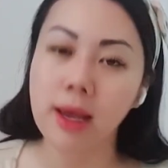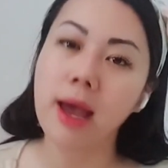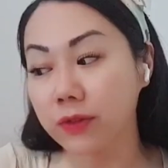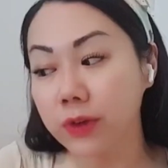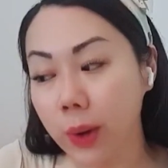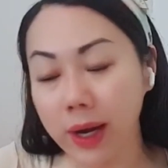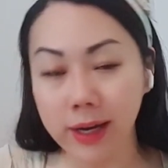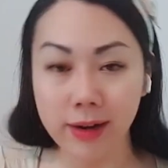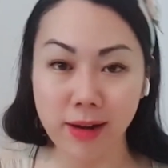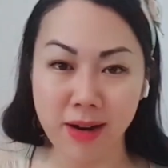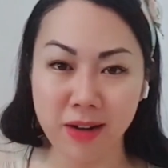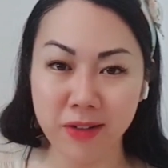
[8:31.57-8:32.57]
If you are in
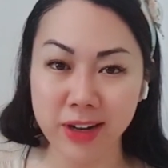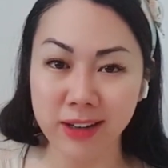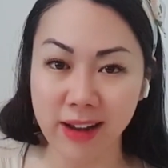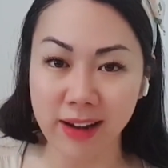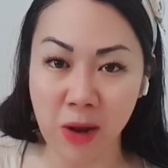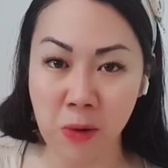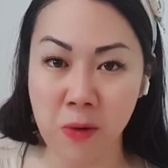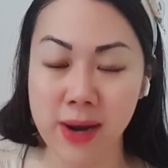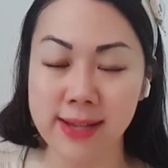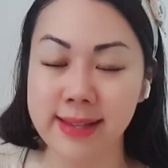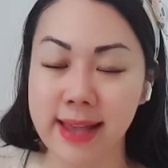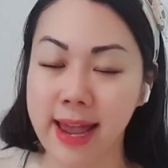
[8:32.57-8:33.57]
a hurry, like I
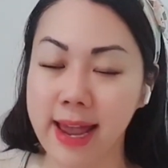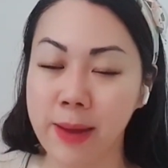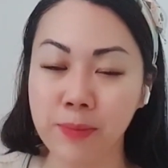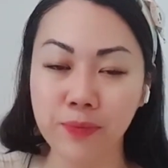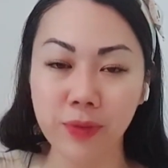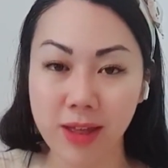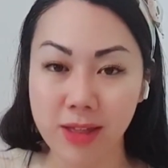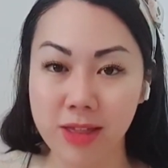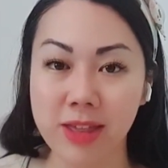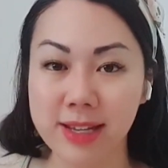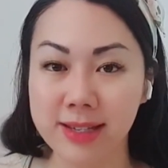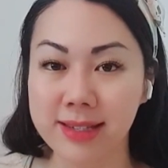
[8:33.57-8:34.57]
always am,
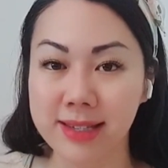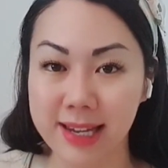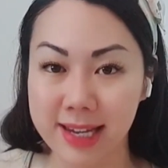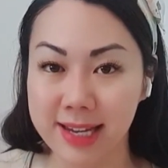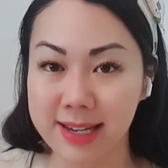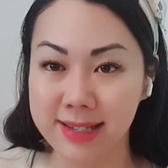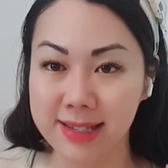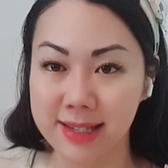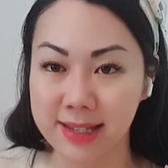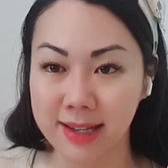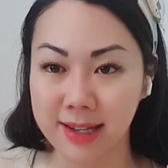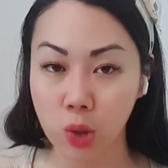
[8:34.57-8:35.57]
this
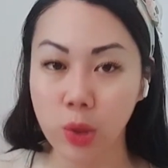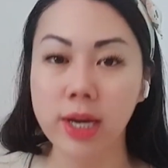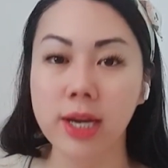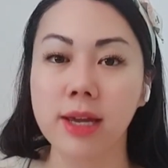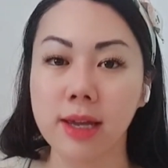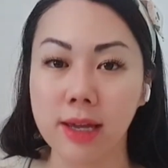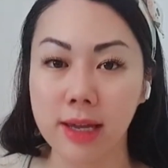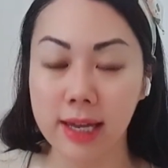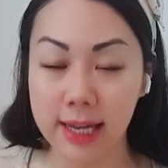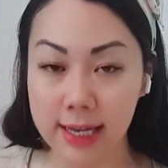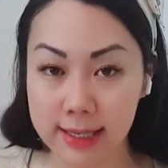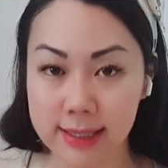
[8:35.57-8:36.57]
is quick,
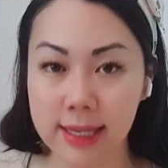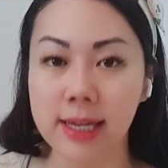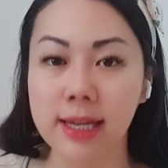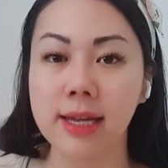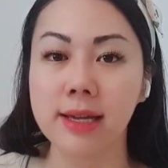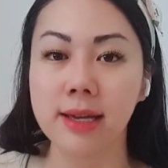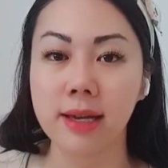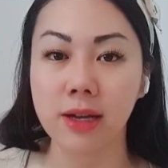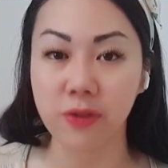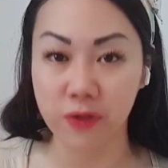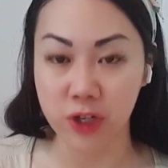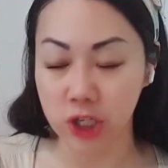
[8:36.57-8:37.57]
easy,
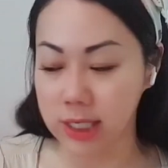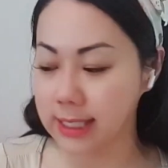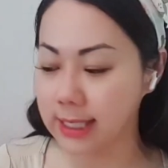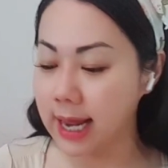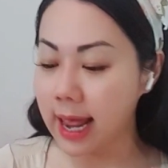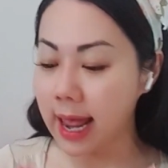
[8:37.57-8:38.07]
efficient.